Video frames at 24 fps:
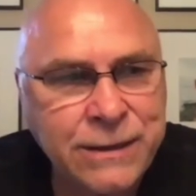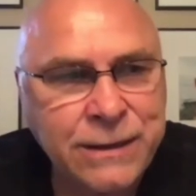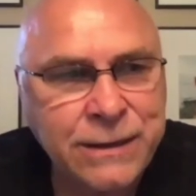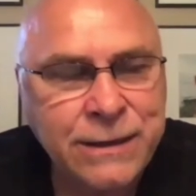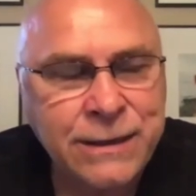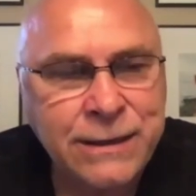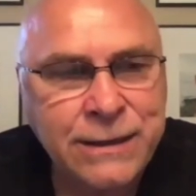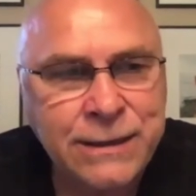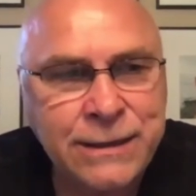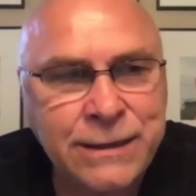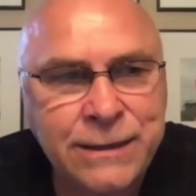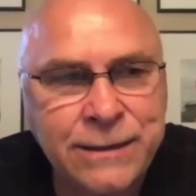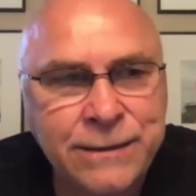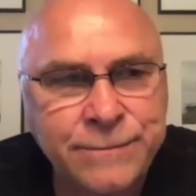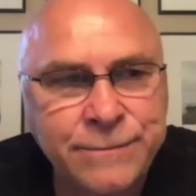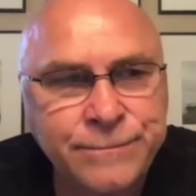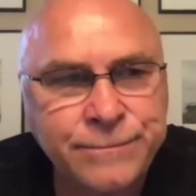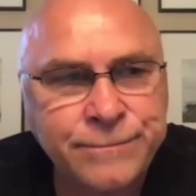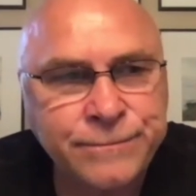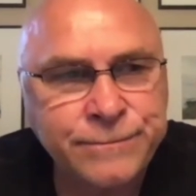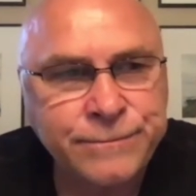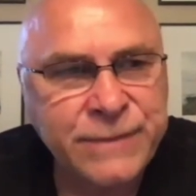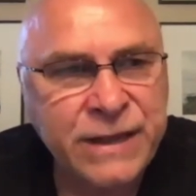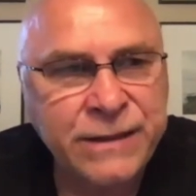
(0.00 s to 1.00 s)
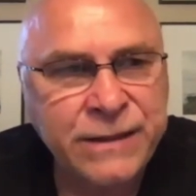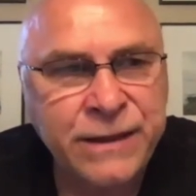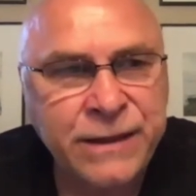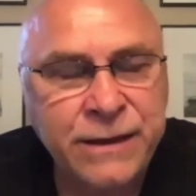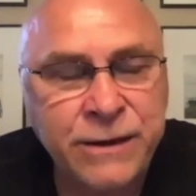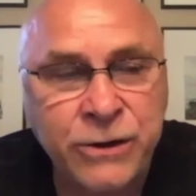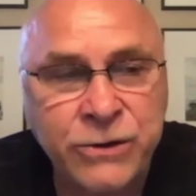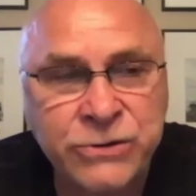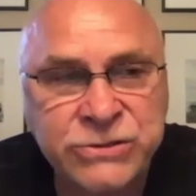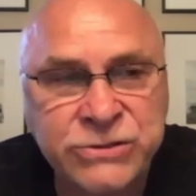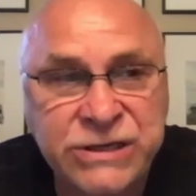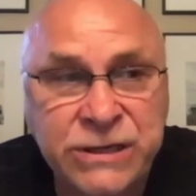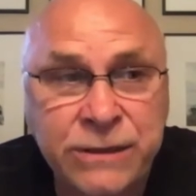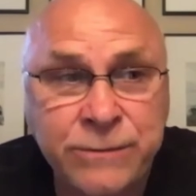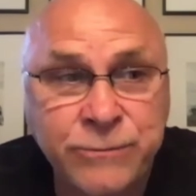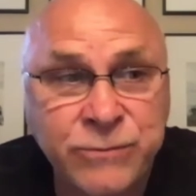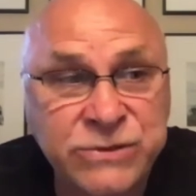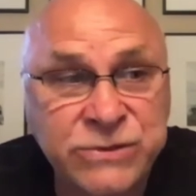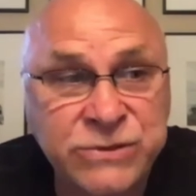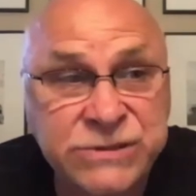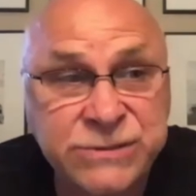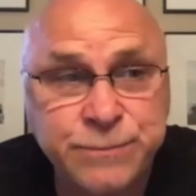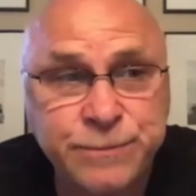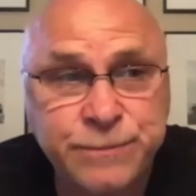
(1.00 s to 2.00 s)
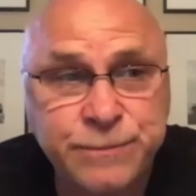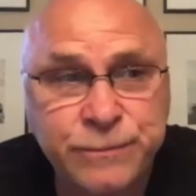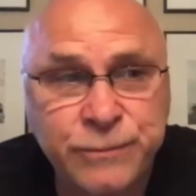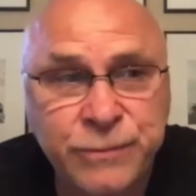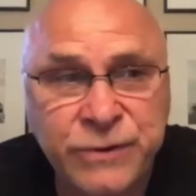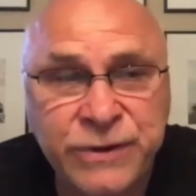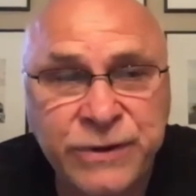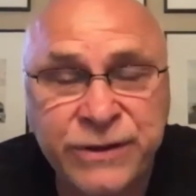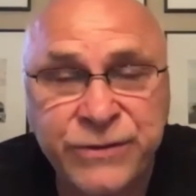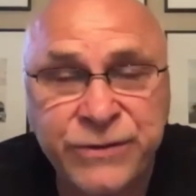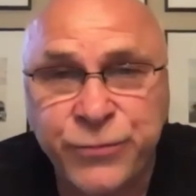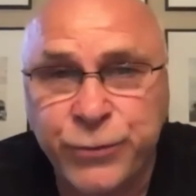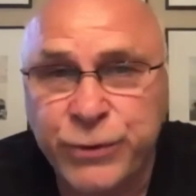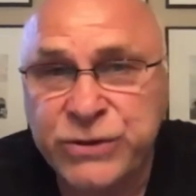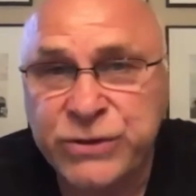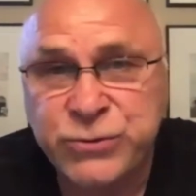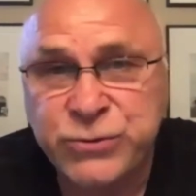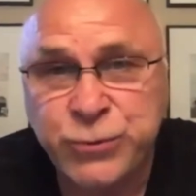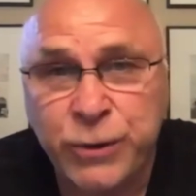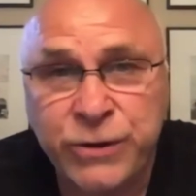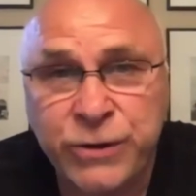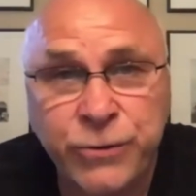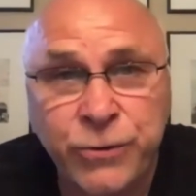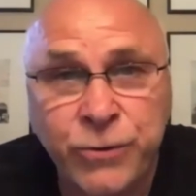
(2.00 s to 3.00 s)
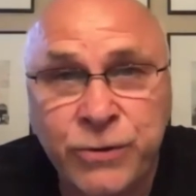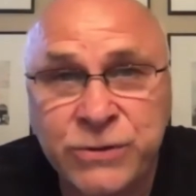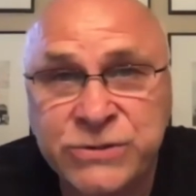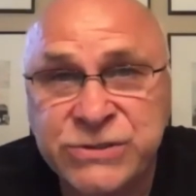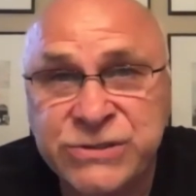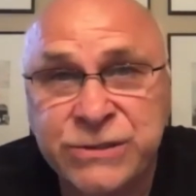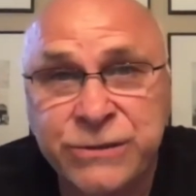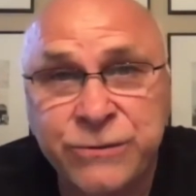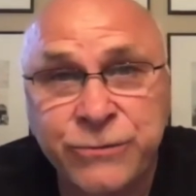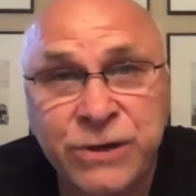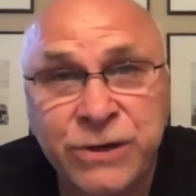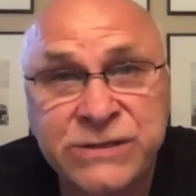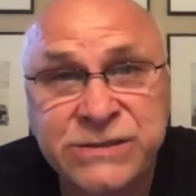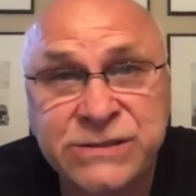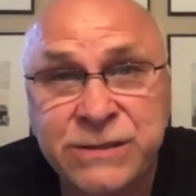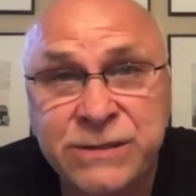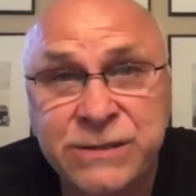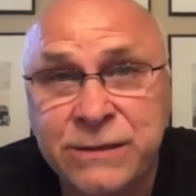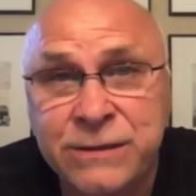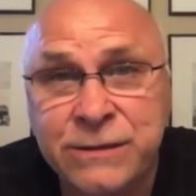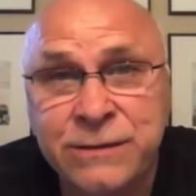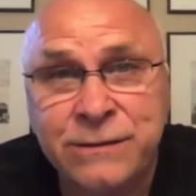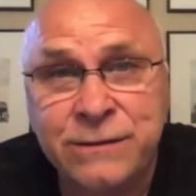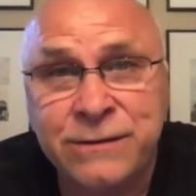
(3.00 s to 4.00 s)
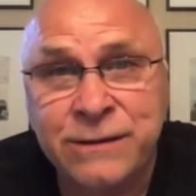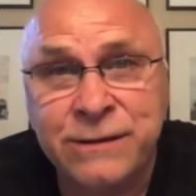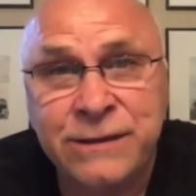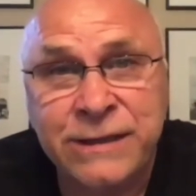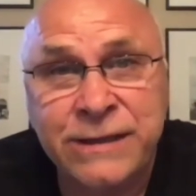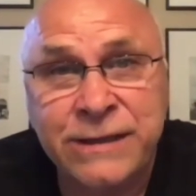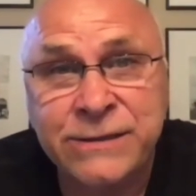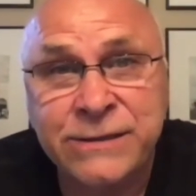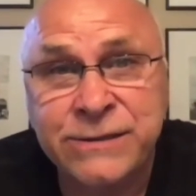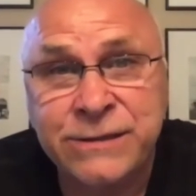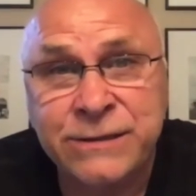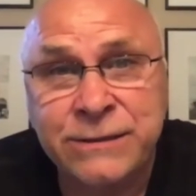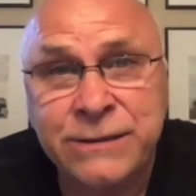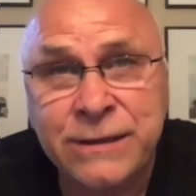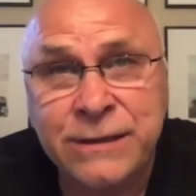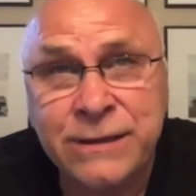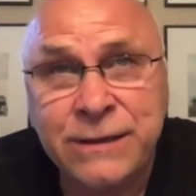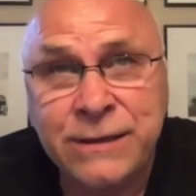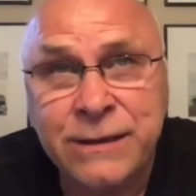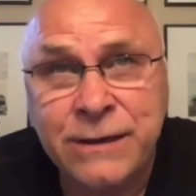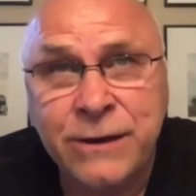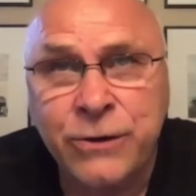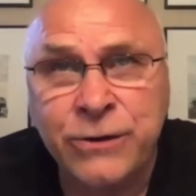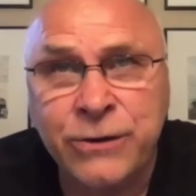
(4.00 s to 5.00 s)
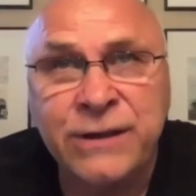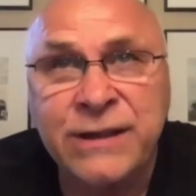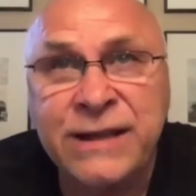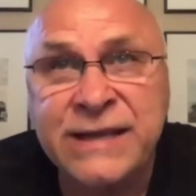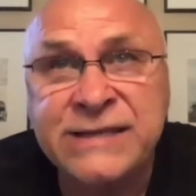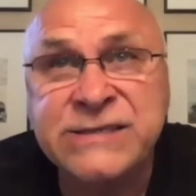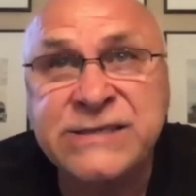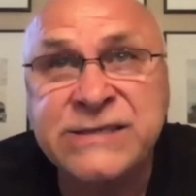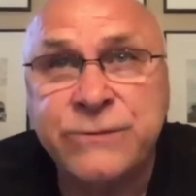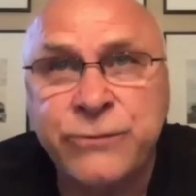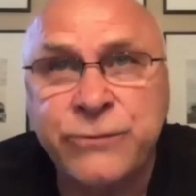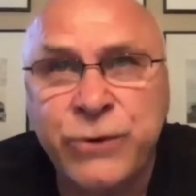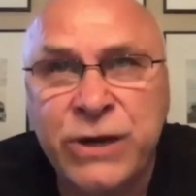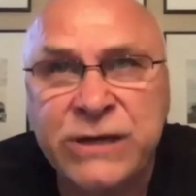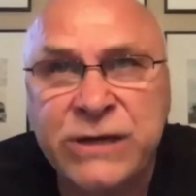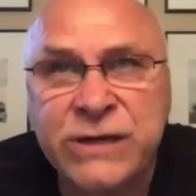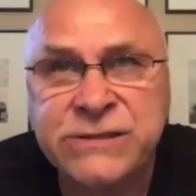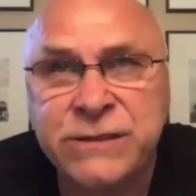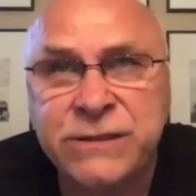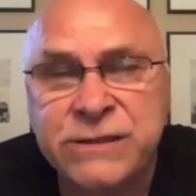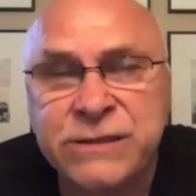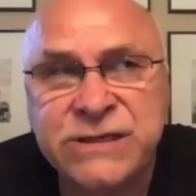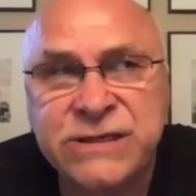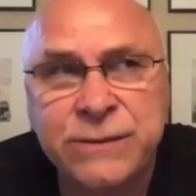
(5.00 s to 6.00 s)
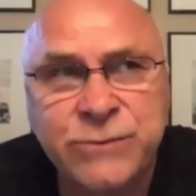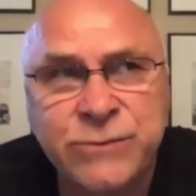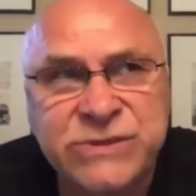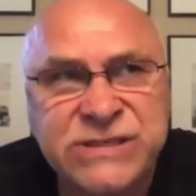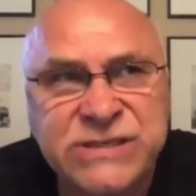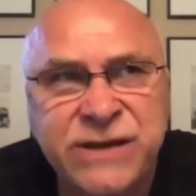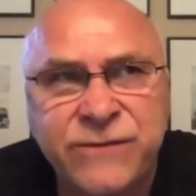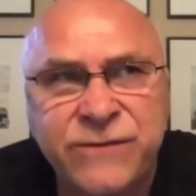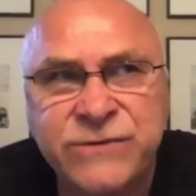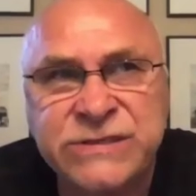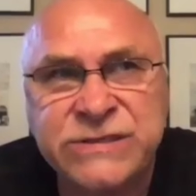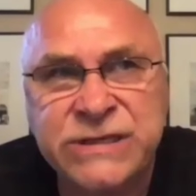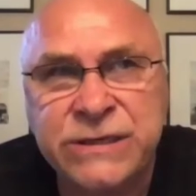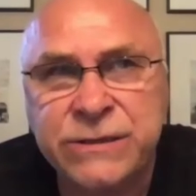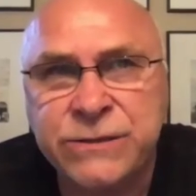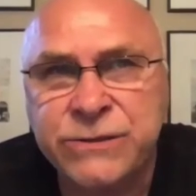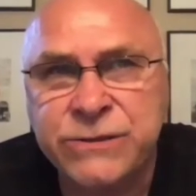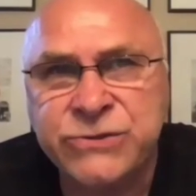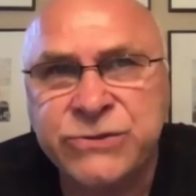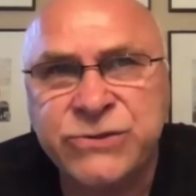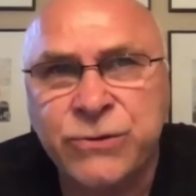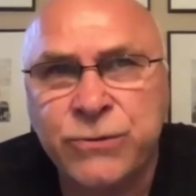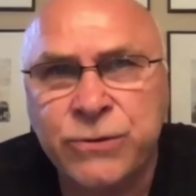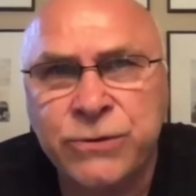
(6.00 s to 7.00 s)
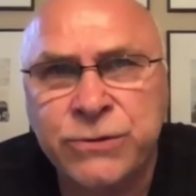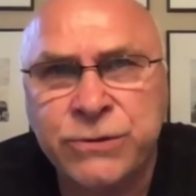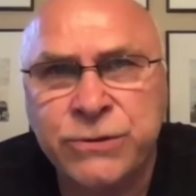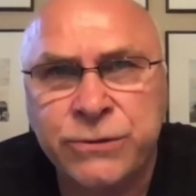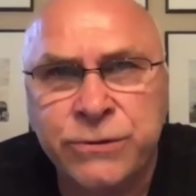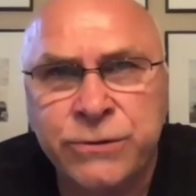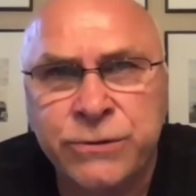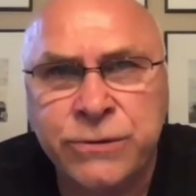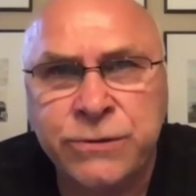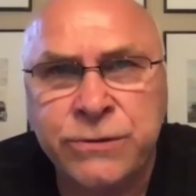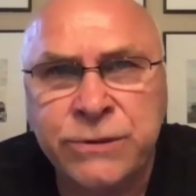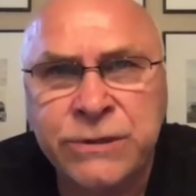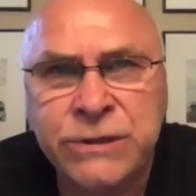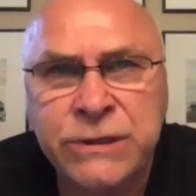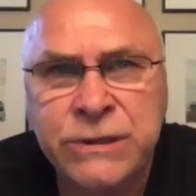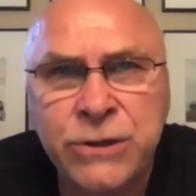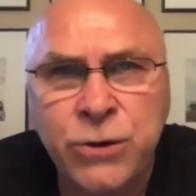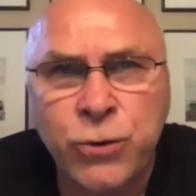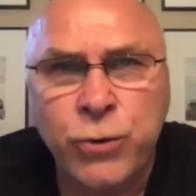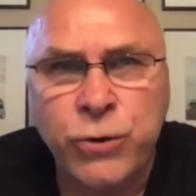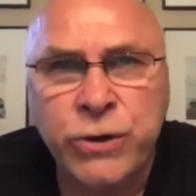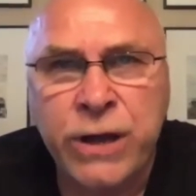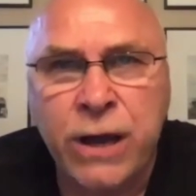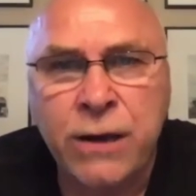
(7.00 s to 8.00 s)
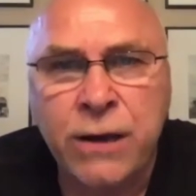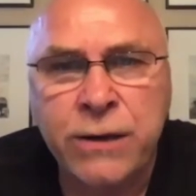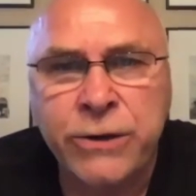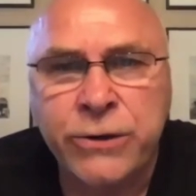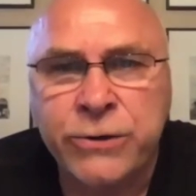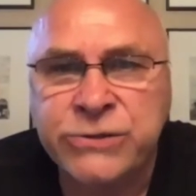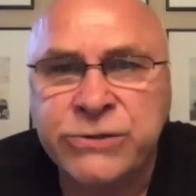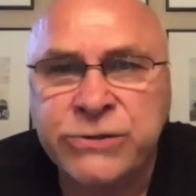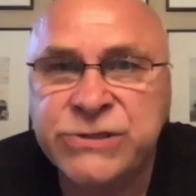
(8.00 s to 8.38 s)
I think our team we had 3 20-year-olds, and the rest of the league, or the rest of the team was 17 years old or younger.